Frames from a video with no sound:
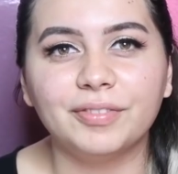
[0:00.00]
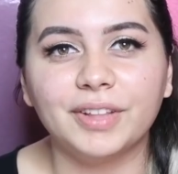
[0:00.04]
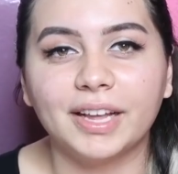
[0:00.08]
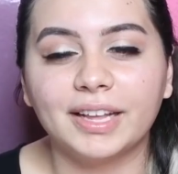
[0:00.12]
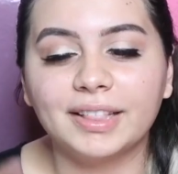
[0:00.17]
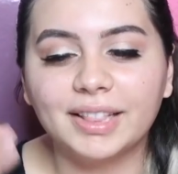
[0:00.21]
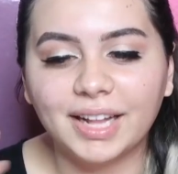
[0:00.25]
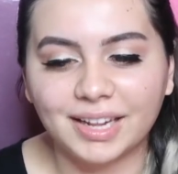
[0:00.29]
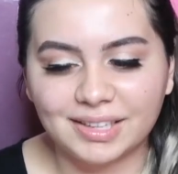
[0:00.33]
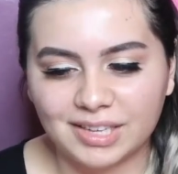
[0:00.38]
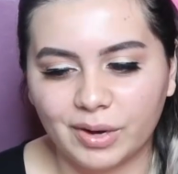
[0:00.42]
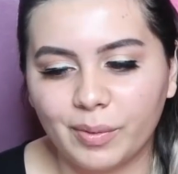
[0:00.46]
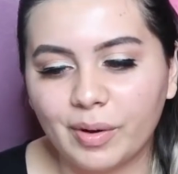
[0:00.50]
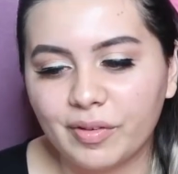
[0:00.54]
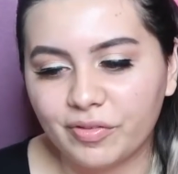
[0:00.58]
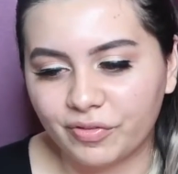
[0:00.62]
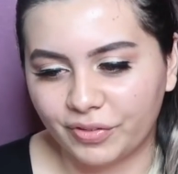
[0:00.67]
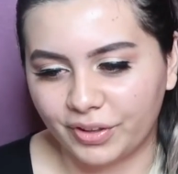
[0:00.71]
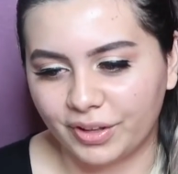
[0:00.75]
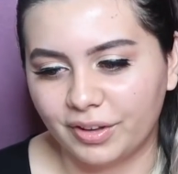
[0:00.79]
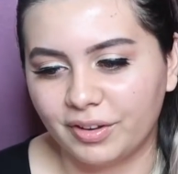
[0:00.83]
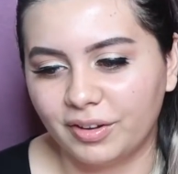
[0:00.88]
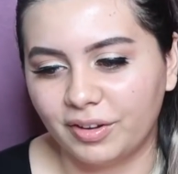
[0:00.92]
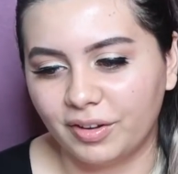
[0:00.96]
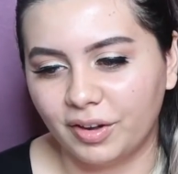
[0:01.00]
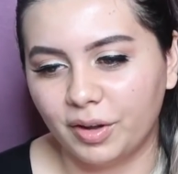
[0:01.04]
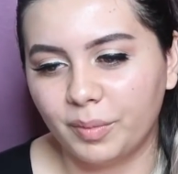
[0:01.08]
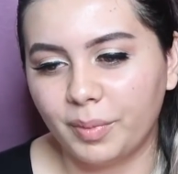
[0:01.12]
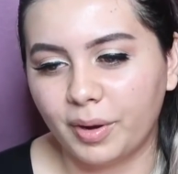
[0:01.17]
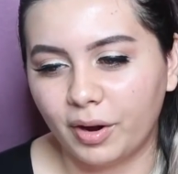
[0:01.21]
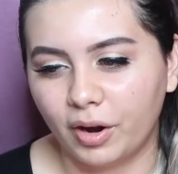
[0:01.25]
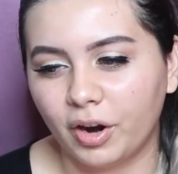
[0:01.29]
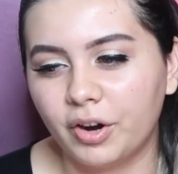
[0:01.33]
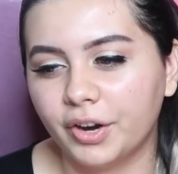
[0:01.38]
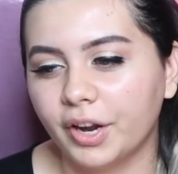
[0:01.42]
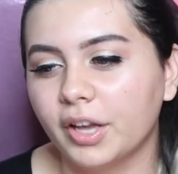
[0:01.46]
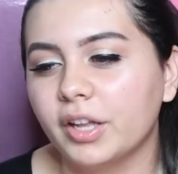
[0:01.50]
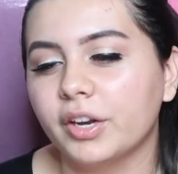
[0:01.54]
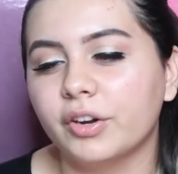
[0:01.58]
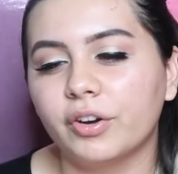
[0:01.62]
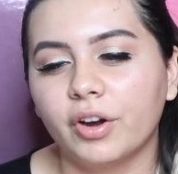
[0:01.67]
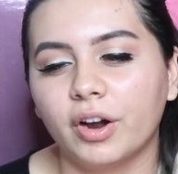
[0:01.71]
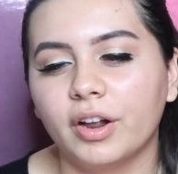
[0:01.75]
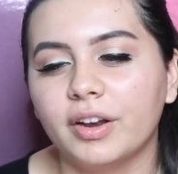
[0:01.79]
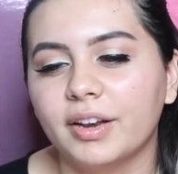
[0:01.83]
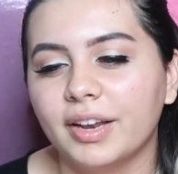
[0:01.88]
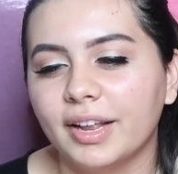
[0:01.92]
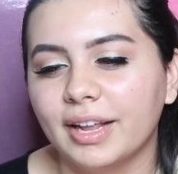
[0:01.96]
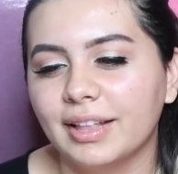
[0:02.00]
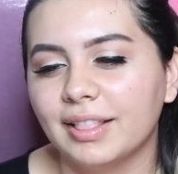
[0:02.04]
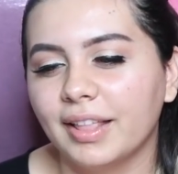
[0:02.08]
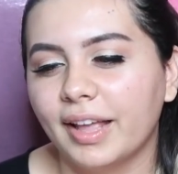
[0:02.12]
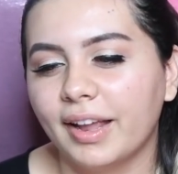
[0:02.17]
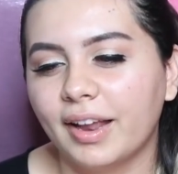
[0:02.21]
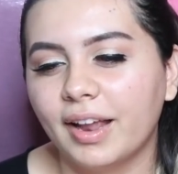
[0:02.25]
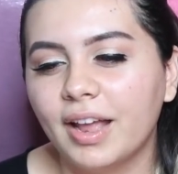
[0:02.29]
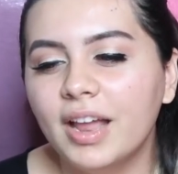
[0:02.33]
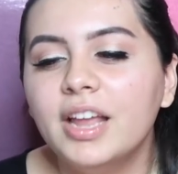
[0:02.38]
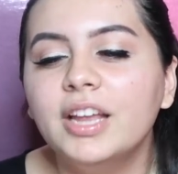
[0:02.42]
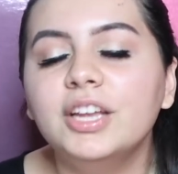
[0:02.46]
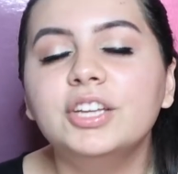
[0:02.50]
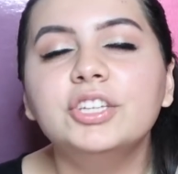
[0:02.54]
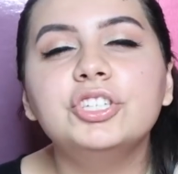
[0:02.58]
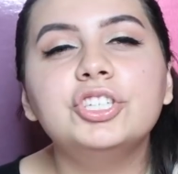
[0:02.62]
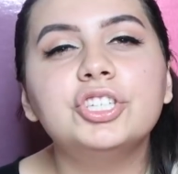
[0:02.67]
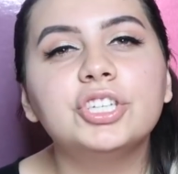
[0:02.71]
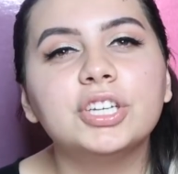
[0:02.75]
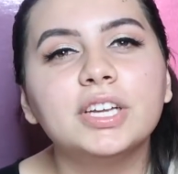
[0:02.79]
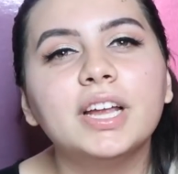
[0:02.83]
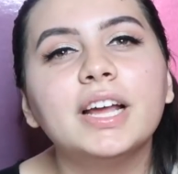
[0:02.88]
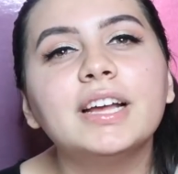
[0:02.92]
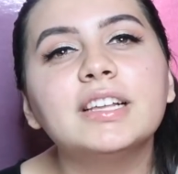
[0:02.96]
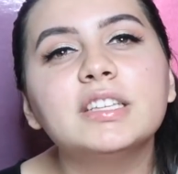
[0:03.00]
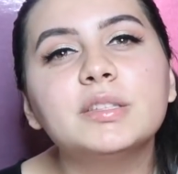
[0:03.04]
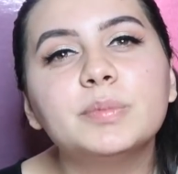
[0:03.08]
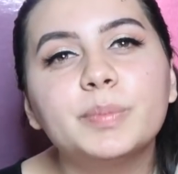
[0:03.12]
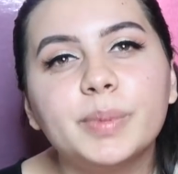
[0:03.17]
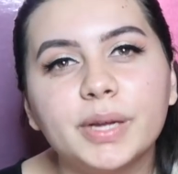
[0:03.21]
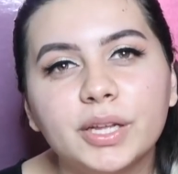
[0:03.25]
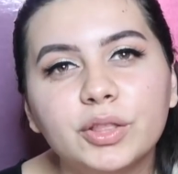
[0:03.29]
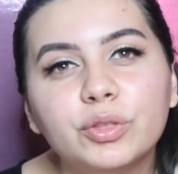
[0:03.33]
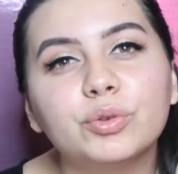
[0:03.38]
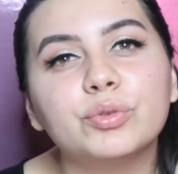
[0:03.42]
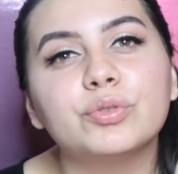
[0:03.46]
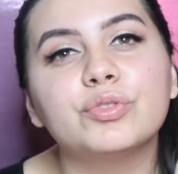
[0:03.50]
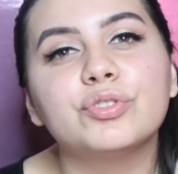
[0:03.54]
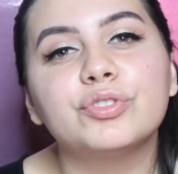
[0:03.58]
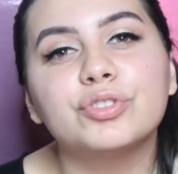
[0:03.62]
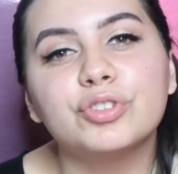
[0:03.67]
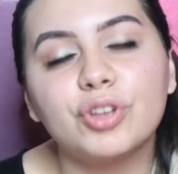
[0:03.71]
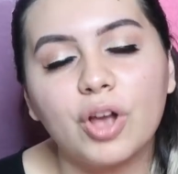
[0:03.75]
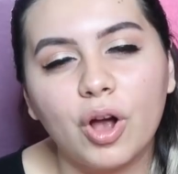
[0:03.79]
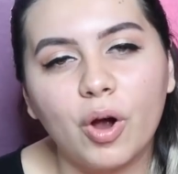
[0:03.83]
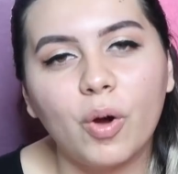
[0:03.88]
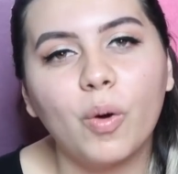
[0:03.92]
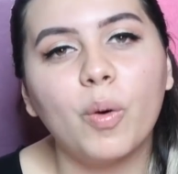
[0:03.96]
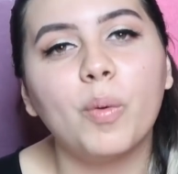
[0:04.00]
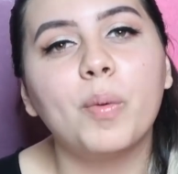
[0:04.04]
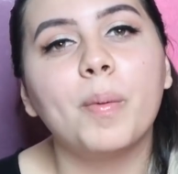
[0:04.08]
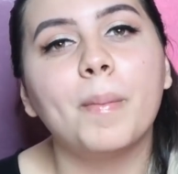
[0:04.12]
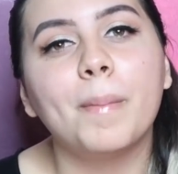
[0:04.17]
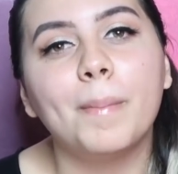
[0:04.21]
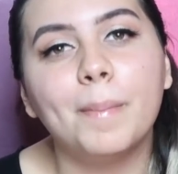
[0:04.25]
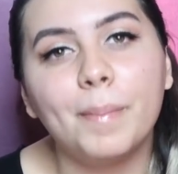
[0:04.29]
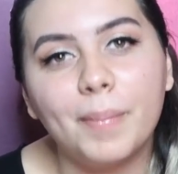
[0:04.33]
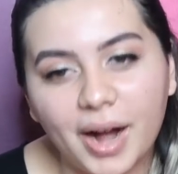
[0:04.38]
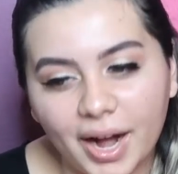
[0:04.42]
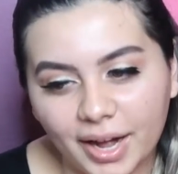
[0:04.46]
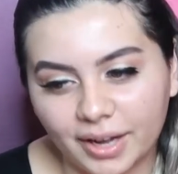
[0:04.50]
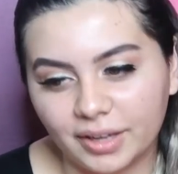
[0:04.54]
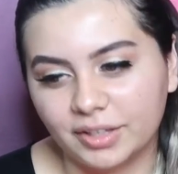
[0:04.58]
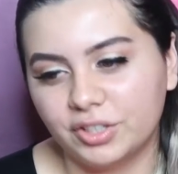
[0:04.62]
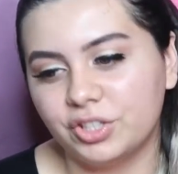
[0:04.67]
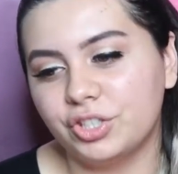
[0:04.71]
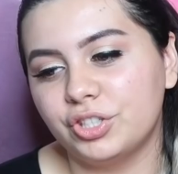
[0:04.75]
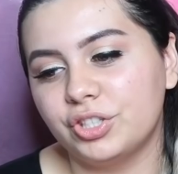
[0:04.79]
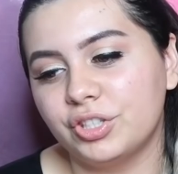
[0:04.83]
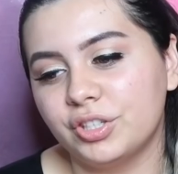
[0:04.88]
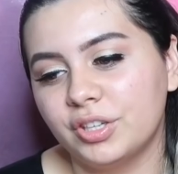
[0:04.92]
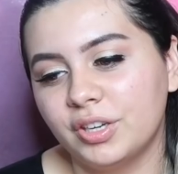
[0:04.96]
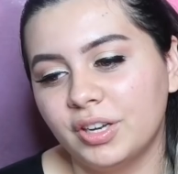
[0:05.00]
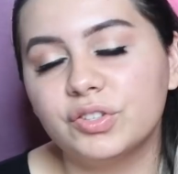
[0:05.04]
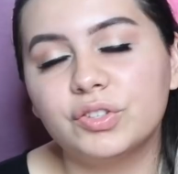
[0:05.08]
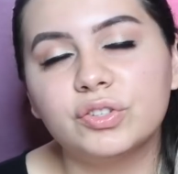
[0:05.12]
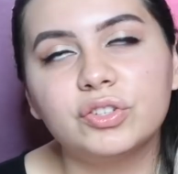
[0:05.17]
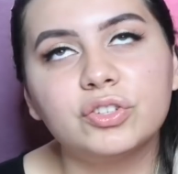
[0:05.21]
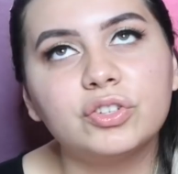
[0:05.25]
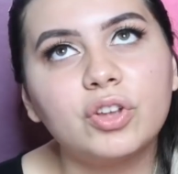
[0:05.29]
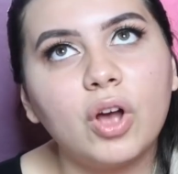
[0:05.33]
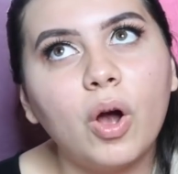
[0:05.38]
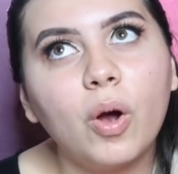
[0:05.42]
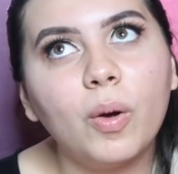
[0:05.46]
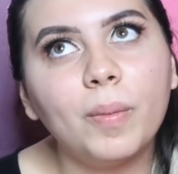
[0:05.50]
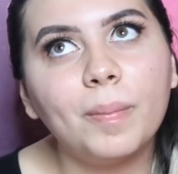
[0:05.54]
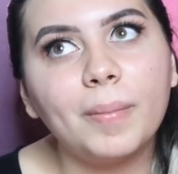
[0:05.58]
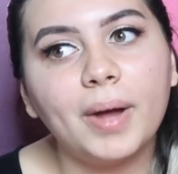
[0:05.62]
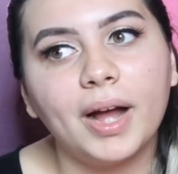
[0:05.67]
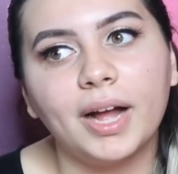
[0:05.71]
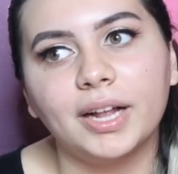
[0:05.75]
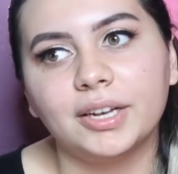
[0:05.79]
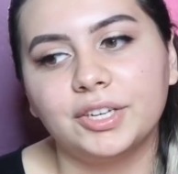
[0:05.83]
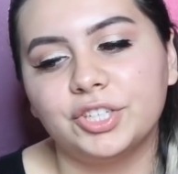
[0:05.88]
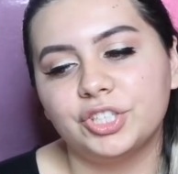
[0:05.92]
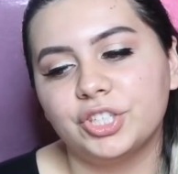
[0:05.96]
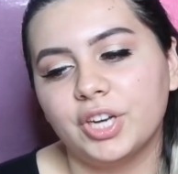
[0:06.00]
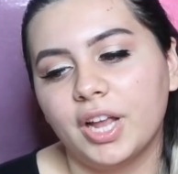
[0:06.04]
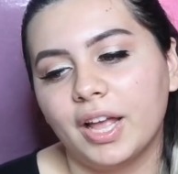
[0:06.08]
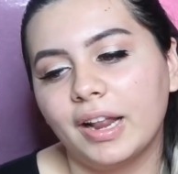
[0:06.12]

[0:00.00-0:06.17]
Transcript: Like, that's how I feel about Ariana Grande. Like, she has been through so much, so much.